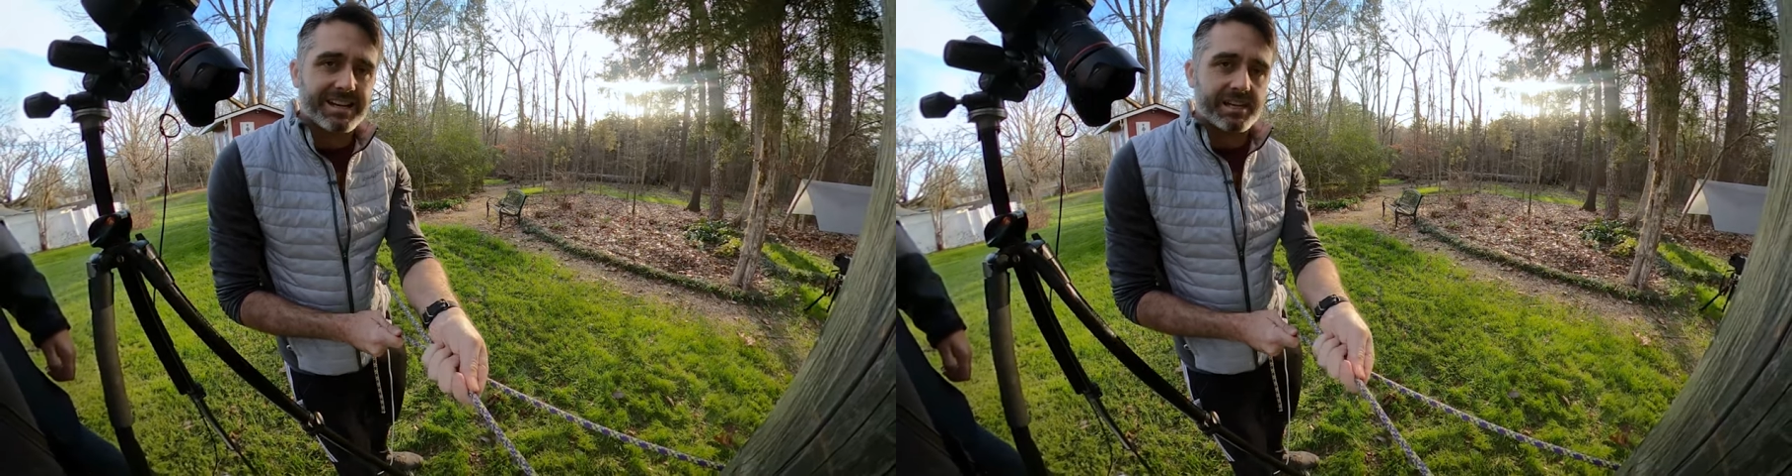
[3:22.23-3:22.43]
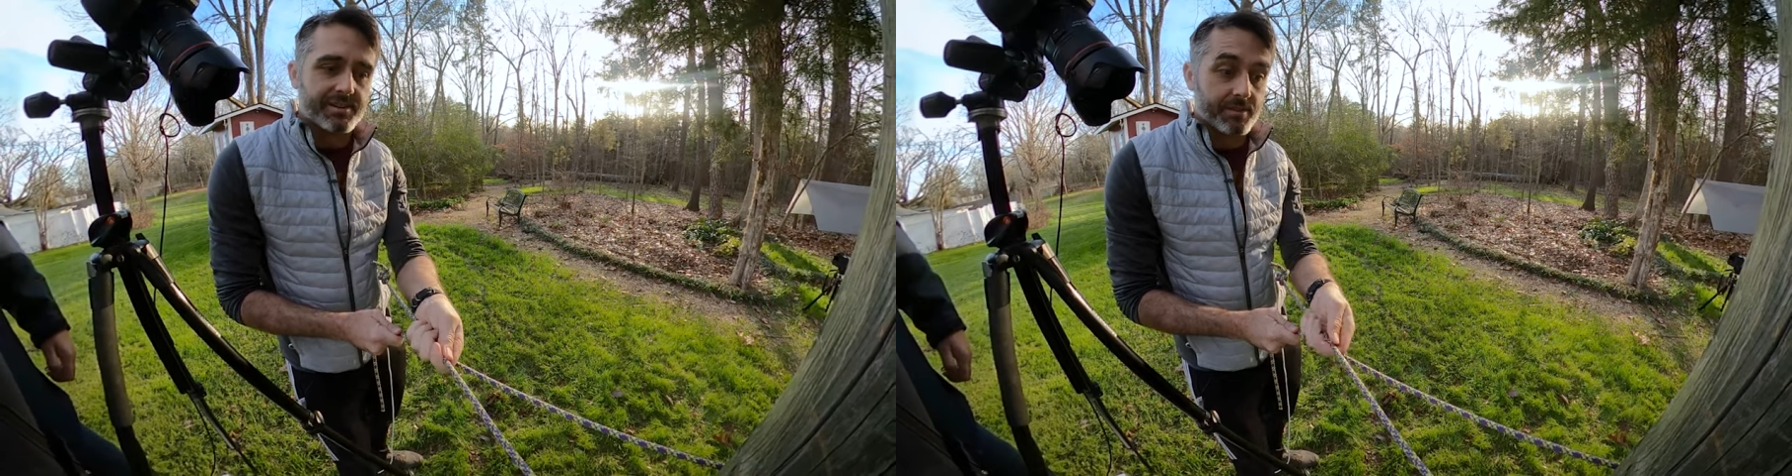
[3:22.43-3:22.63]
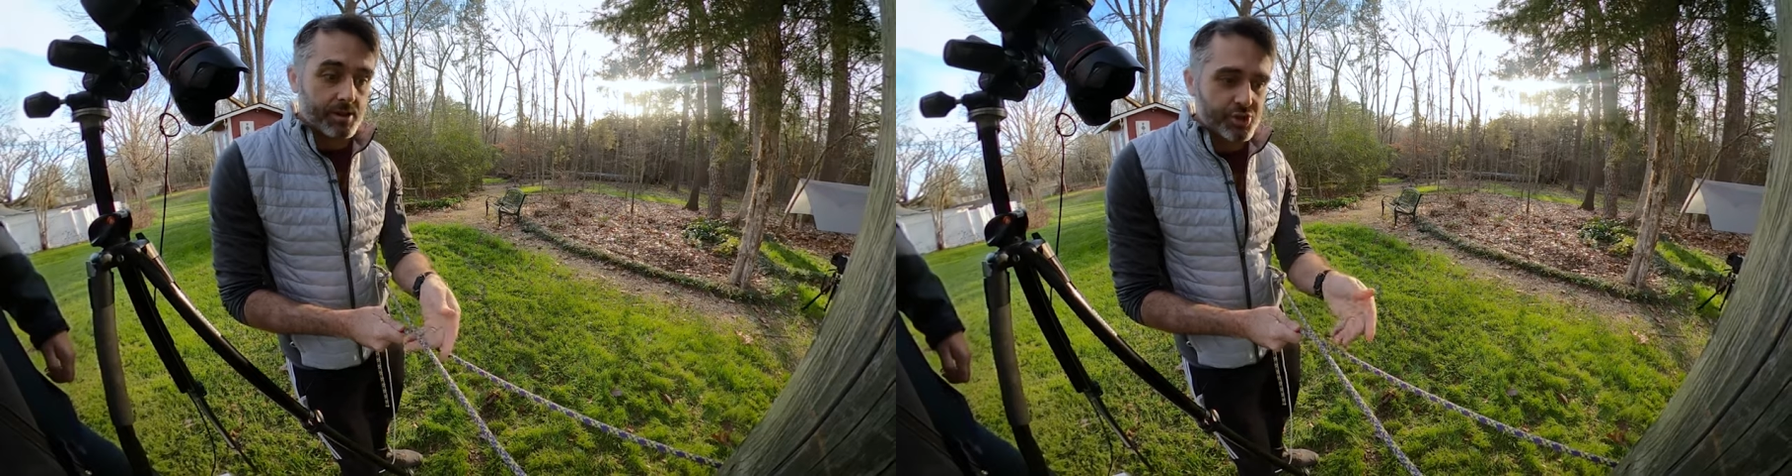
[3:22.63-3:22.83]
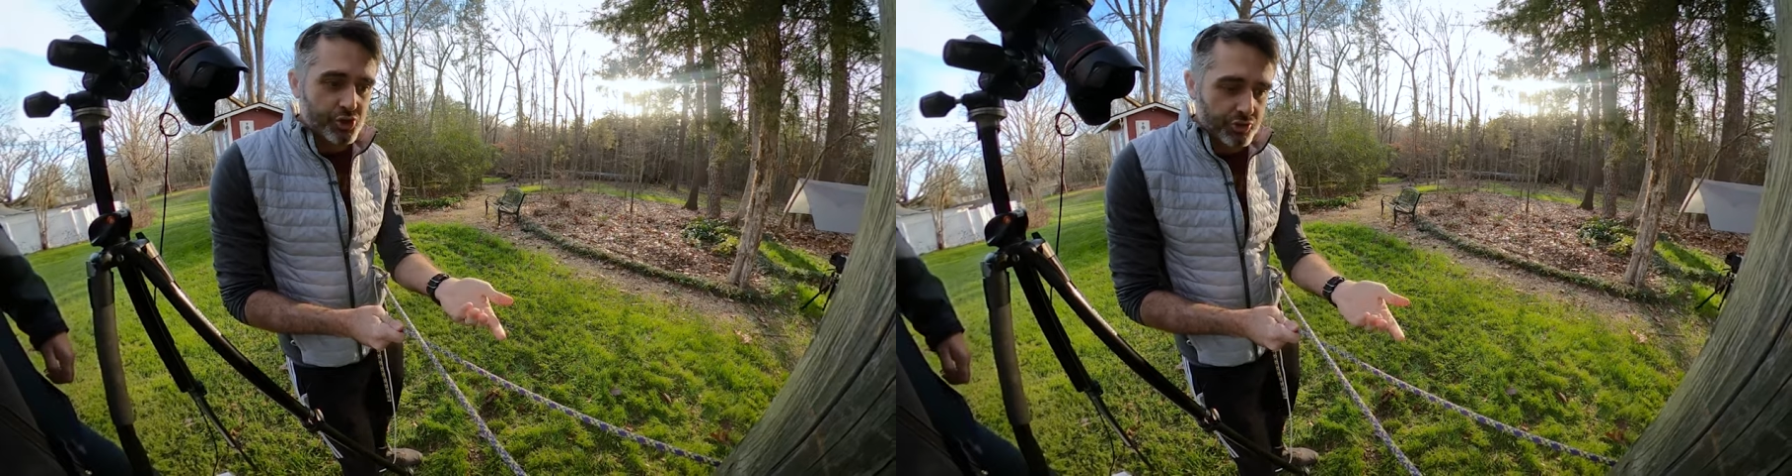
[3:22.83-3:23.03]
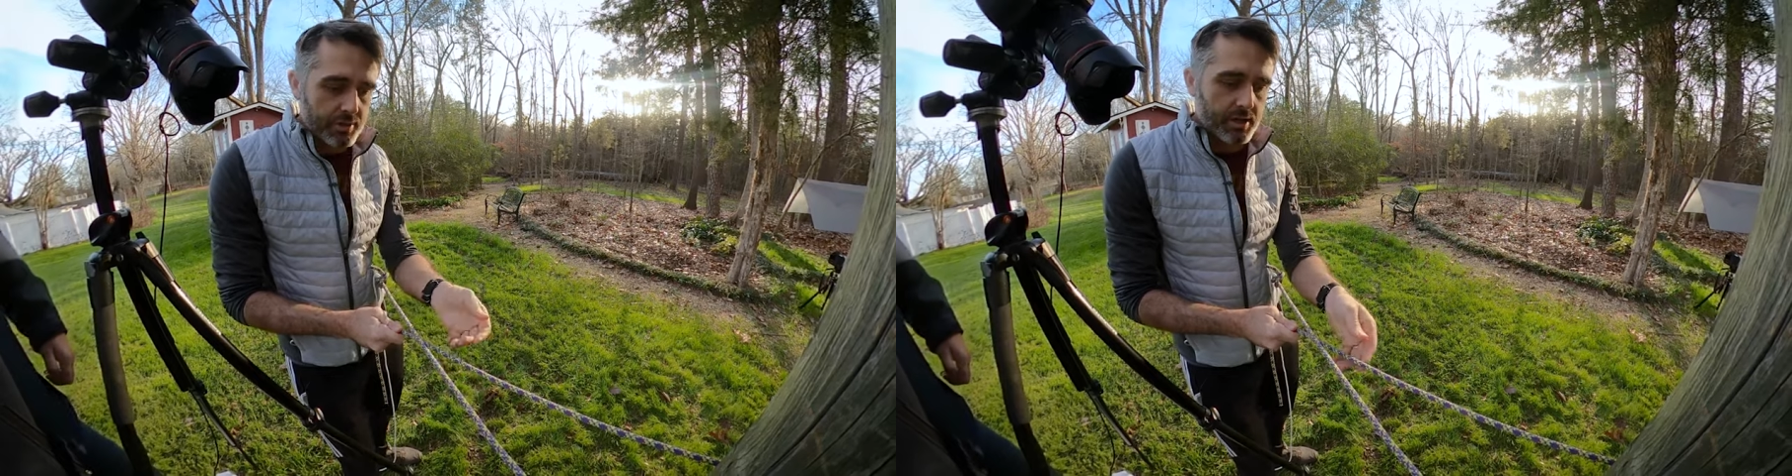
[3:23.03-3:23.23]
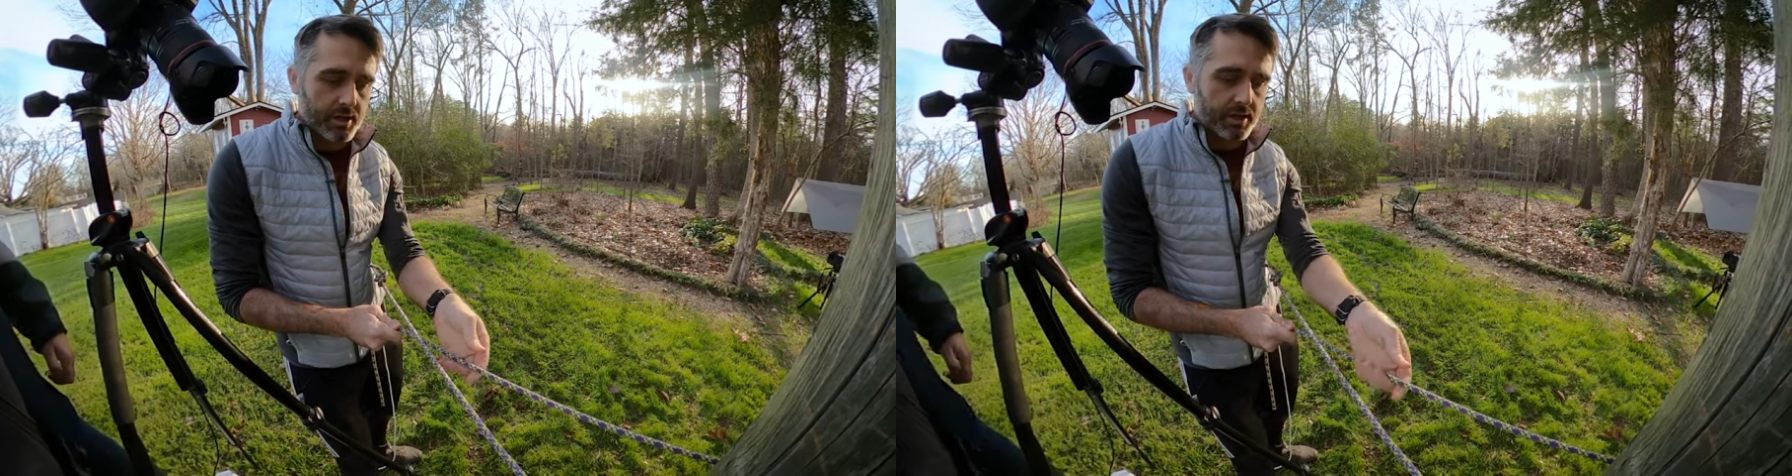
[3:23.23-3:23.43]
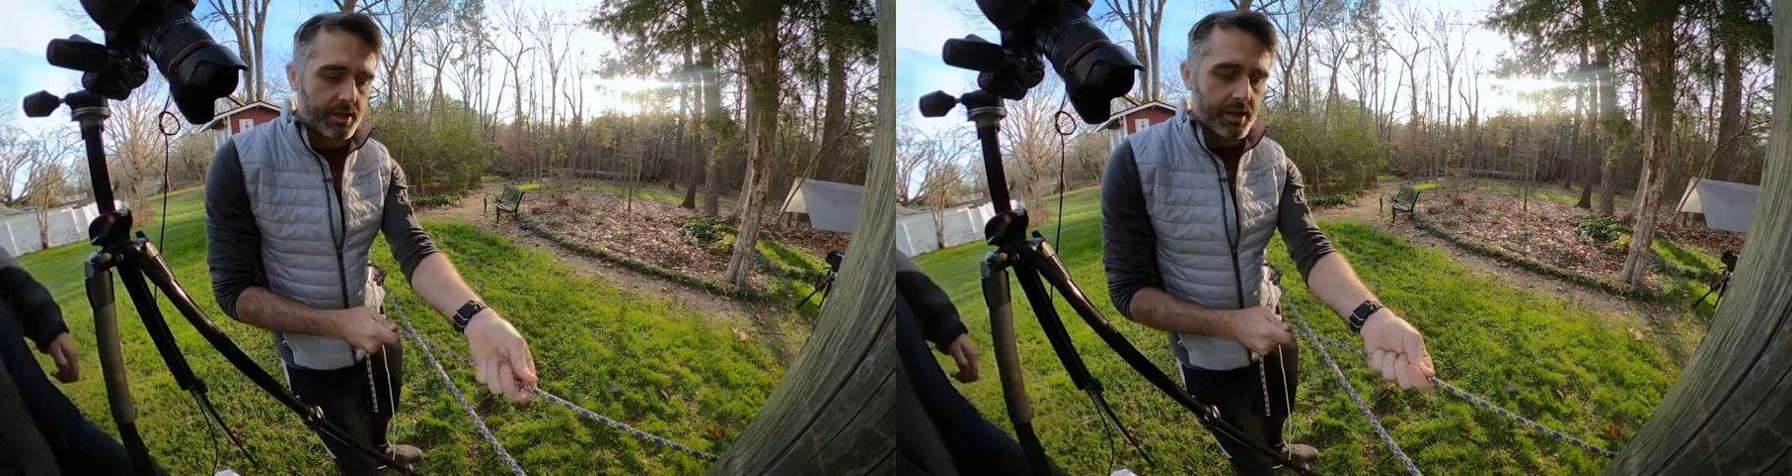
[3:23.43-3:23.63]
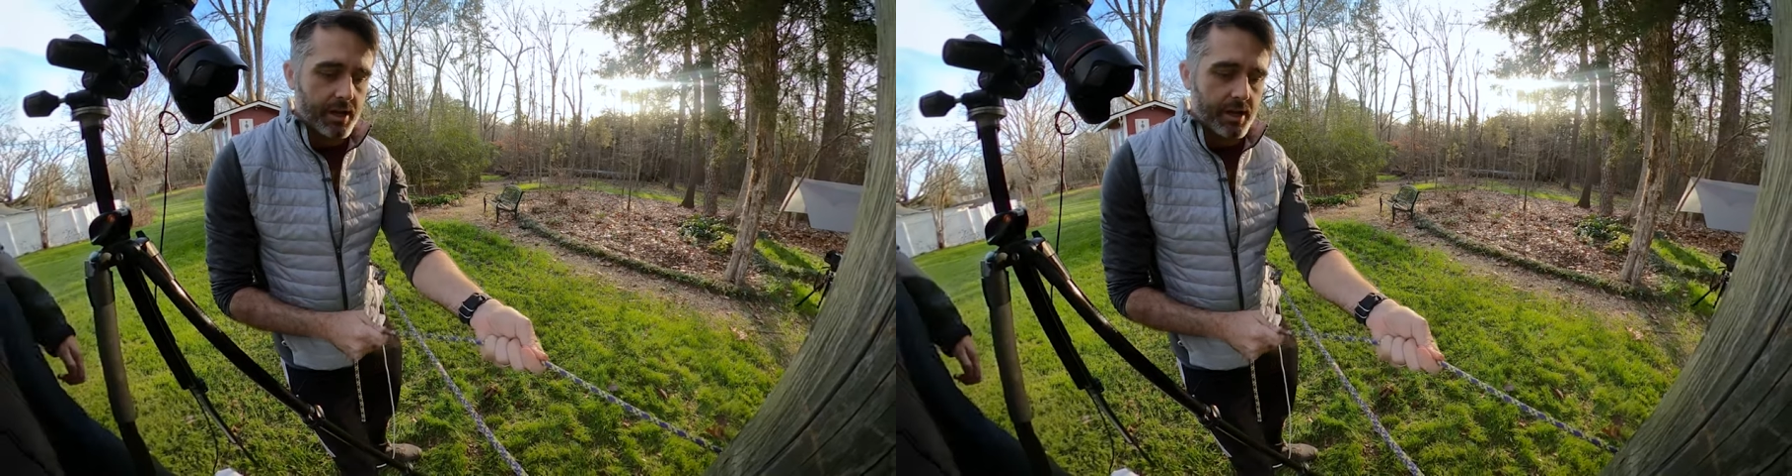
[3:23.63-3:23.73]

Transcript: it's very strong,